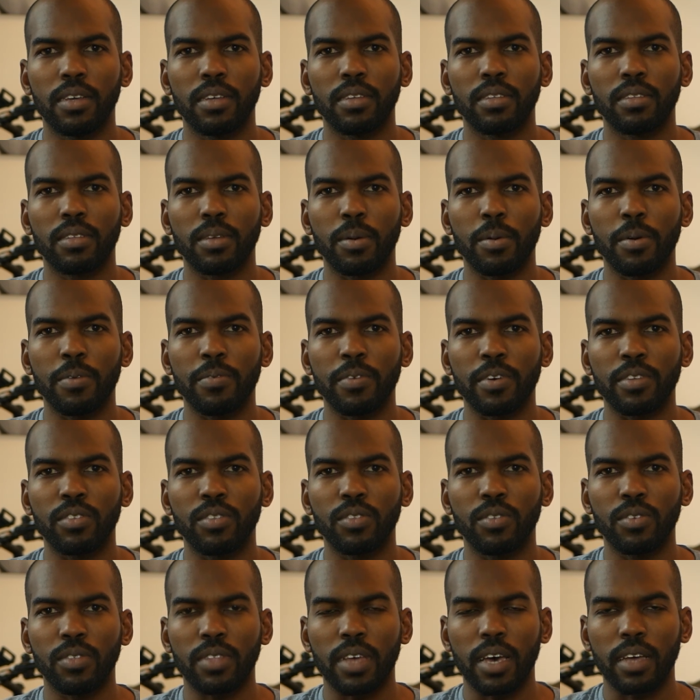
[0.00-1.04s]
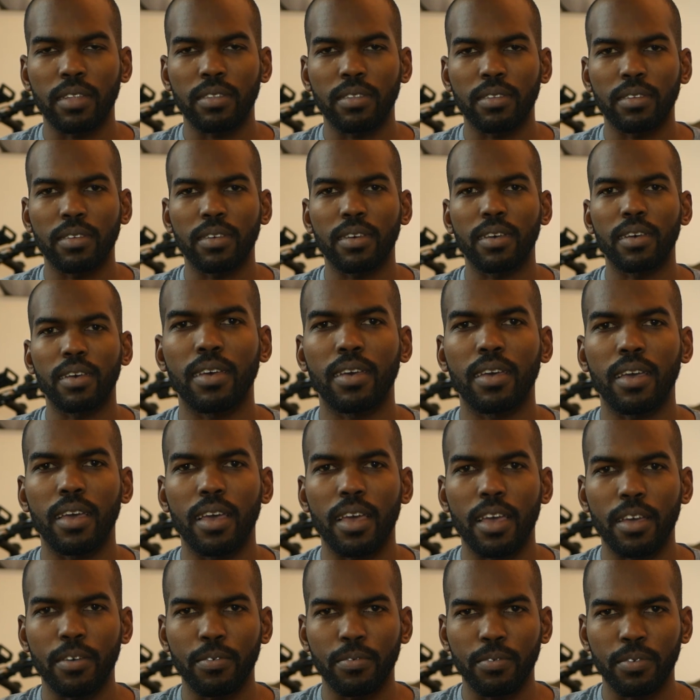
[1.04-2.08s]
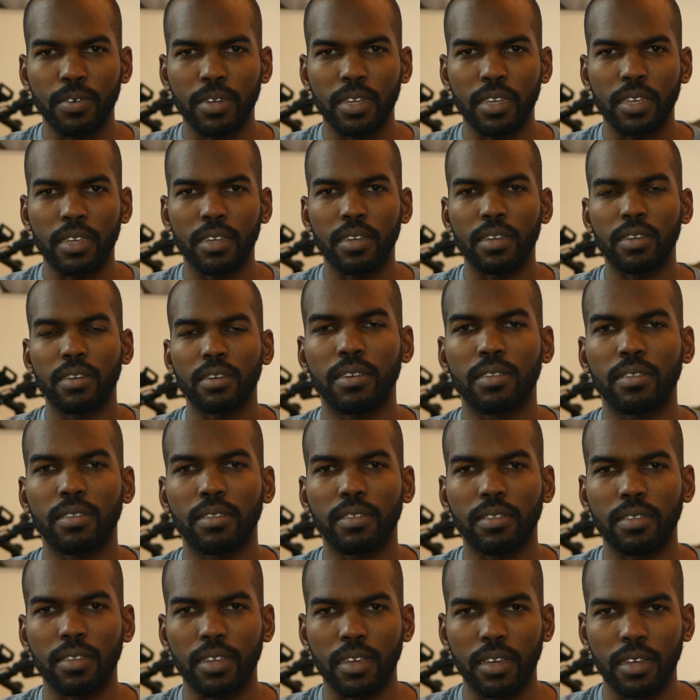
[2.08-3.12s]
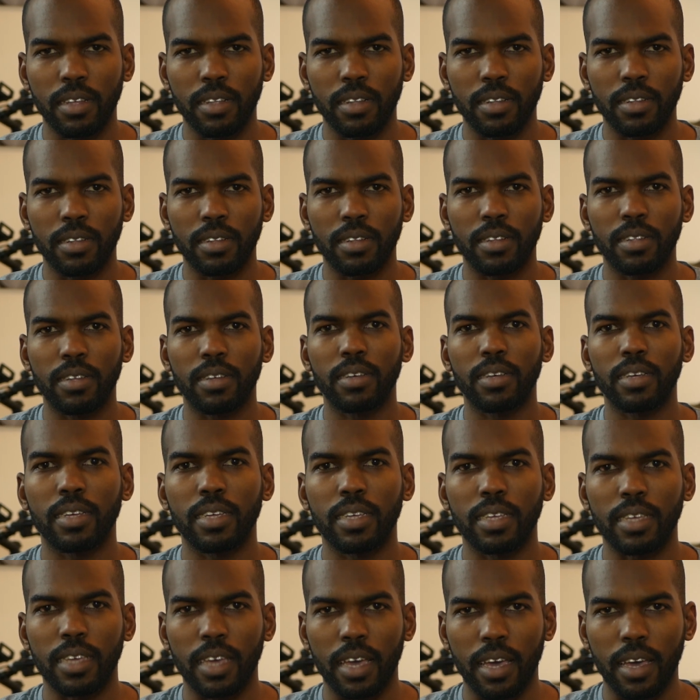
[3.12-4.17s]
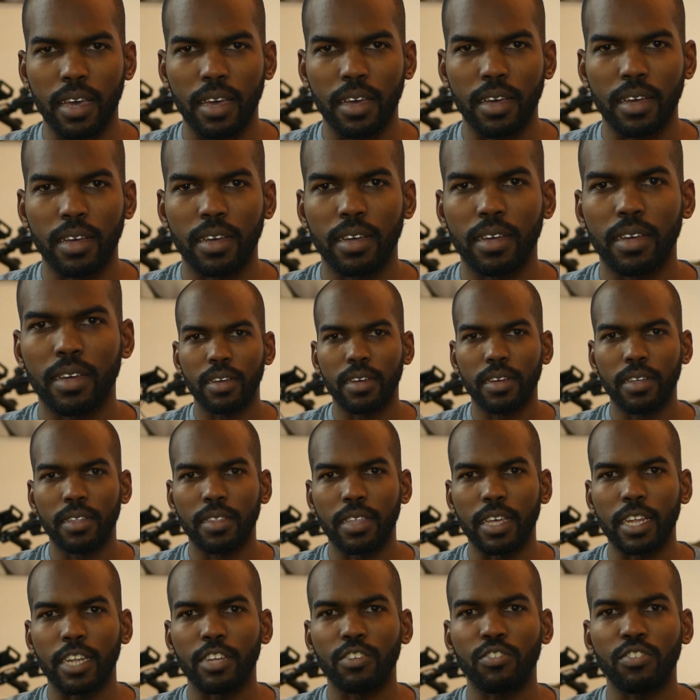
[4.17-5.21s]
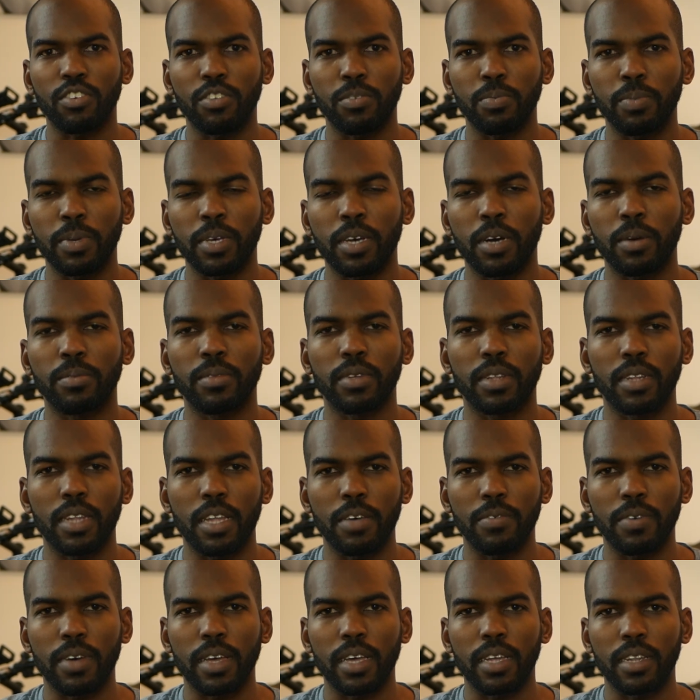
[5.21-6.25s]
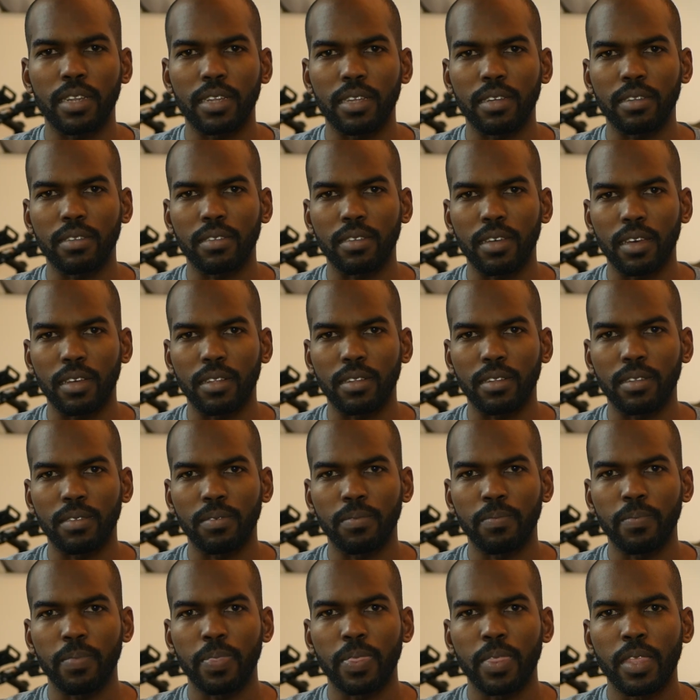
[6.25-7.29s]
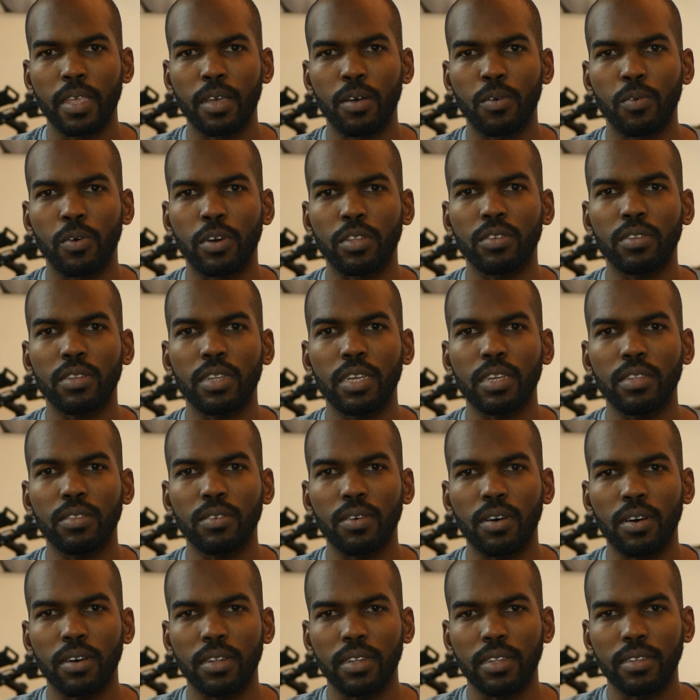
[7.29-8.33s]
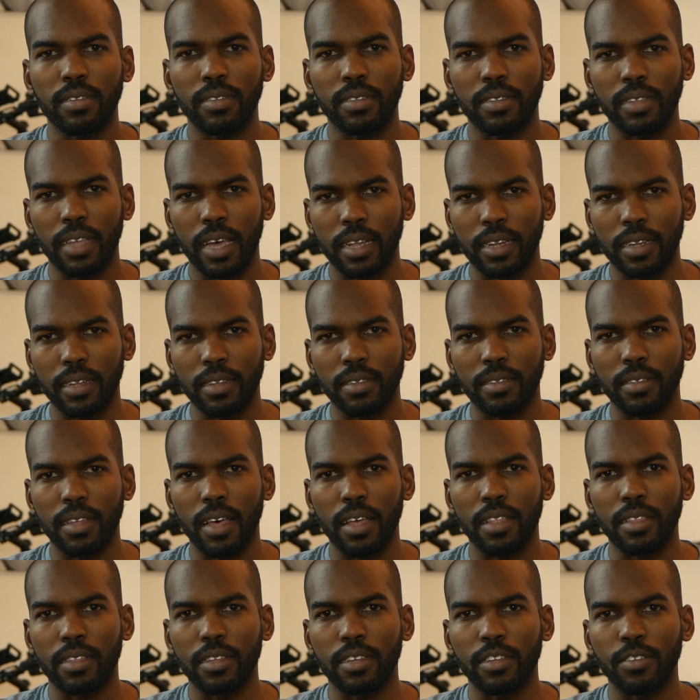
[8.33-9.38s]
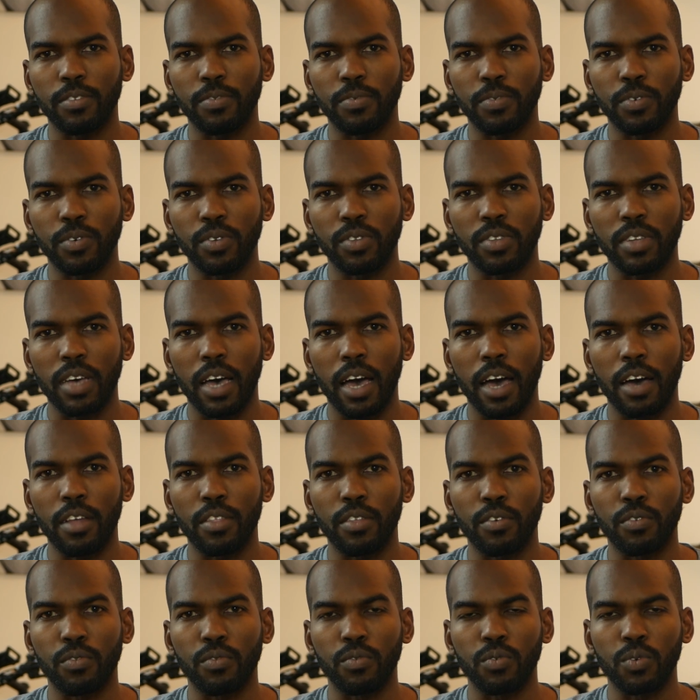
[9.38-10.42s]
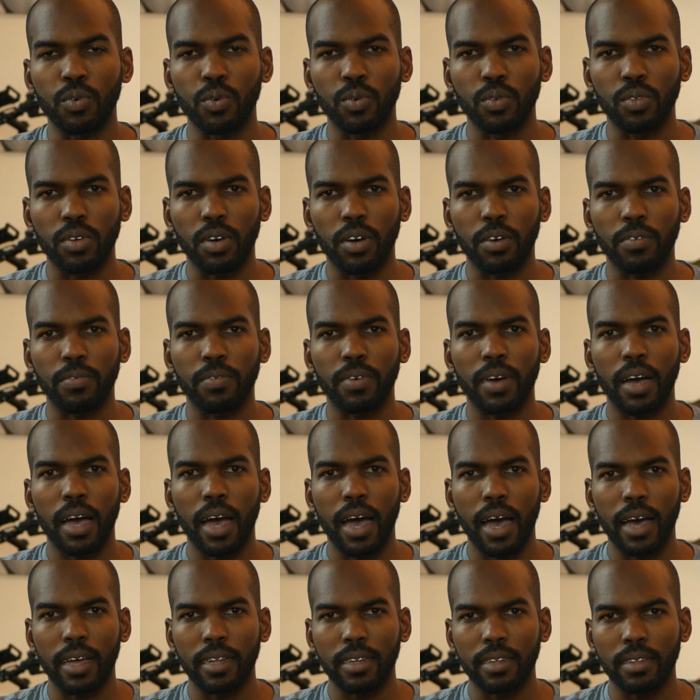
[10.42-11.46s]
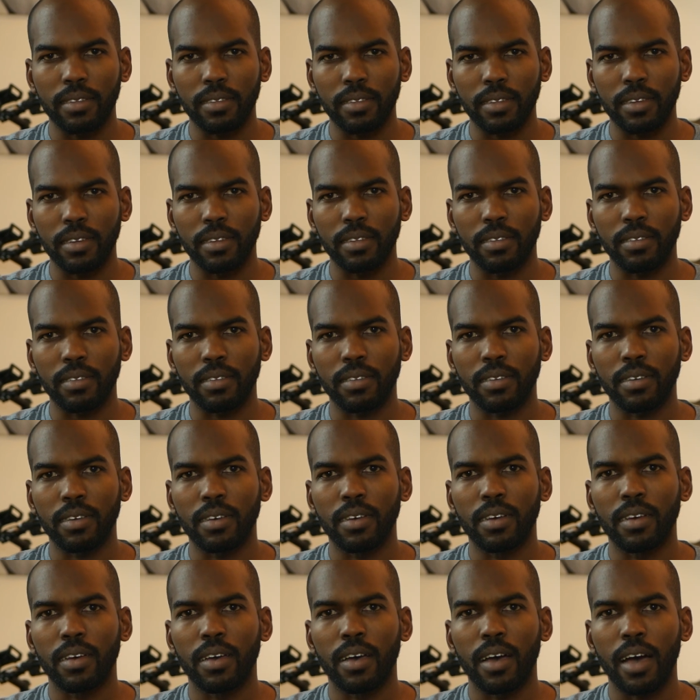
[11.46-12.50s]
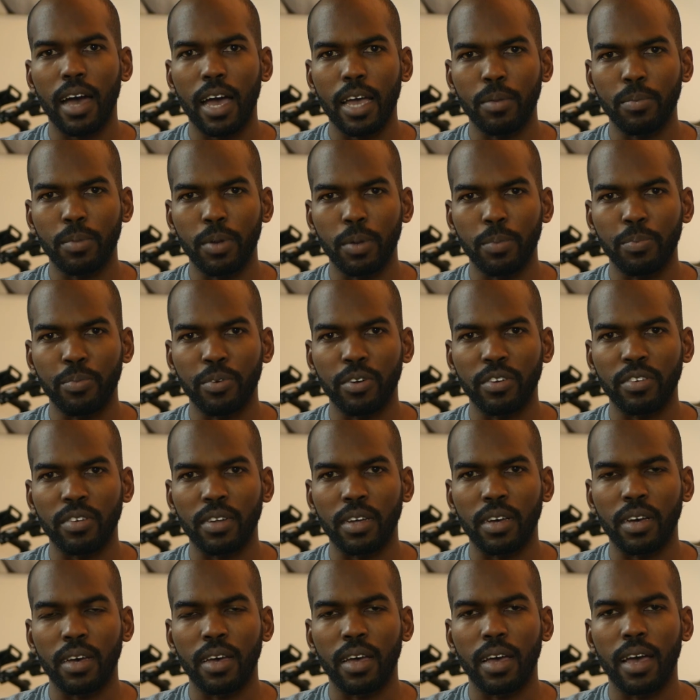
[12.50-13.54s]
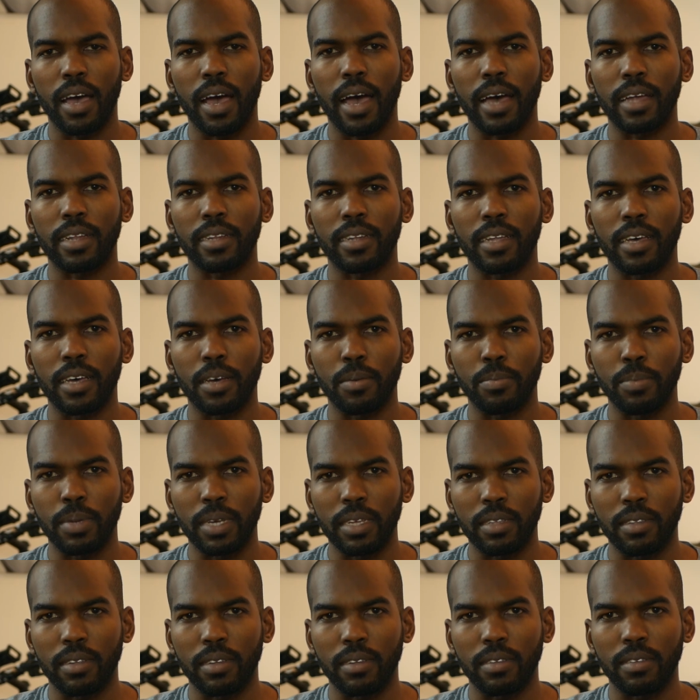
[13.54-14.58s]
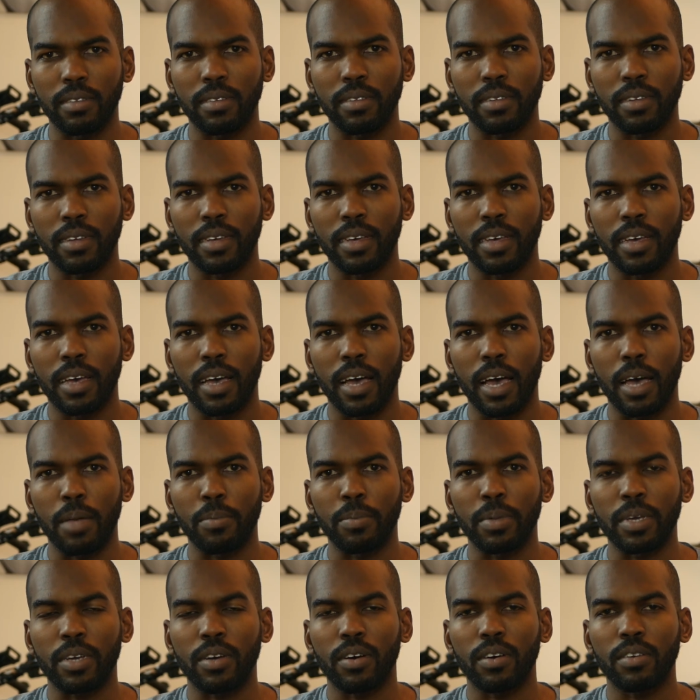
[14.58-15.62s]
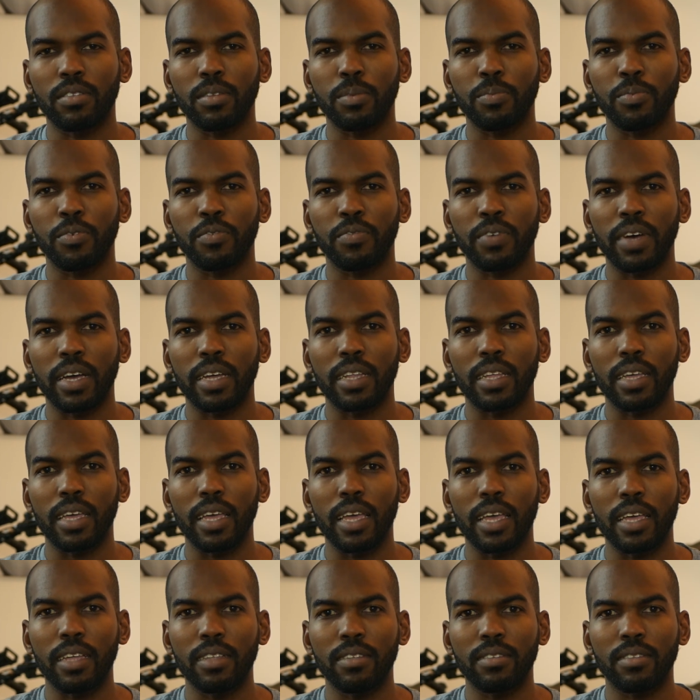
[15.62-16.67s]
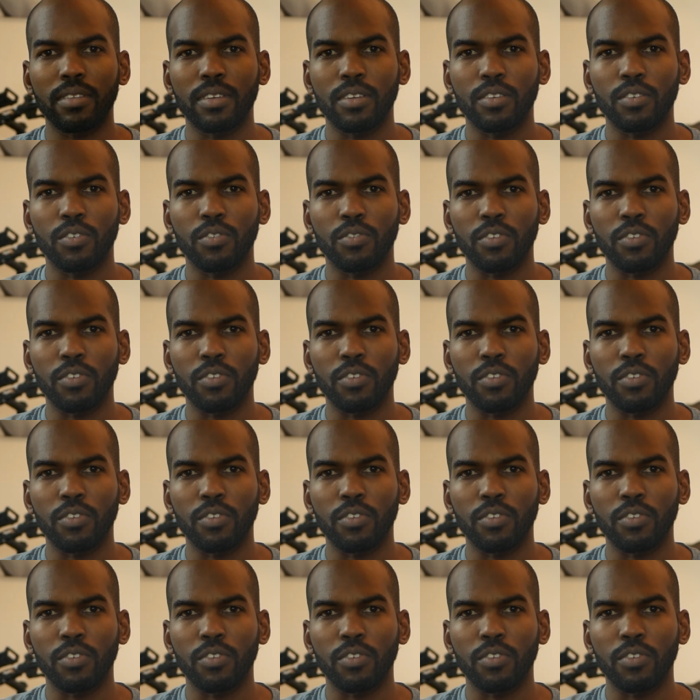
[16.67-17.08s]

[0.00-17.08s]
Some of us do that every single year. Then it just becomes a never-ending cycle. What you need to understand is that these foods are the root of heart disease, high blood pressure, and diabetes. And because they provide instant